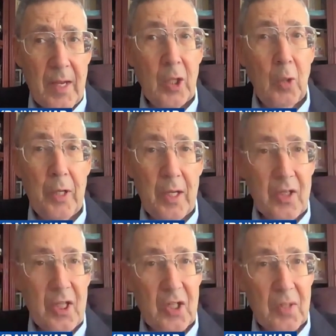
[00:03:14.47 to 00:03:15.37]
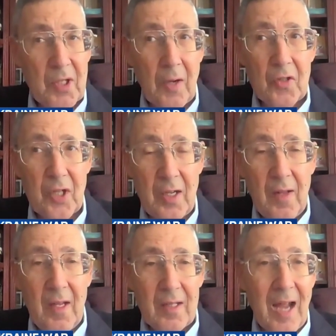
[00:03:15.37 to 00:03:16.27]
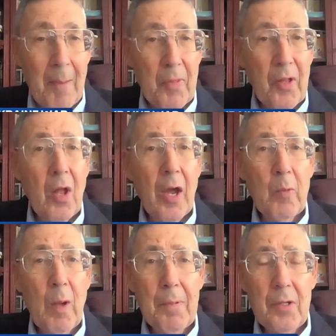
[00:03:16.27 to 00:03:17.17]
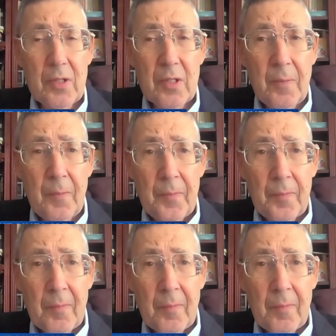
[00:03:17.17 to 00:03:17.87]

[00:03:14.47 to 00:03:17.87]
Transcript: including, as he himself said, top-of-the-line weapons.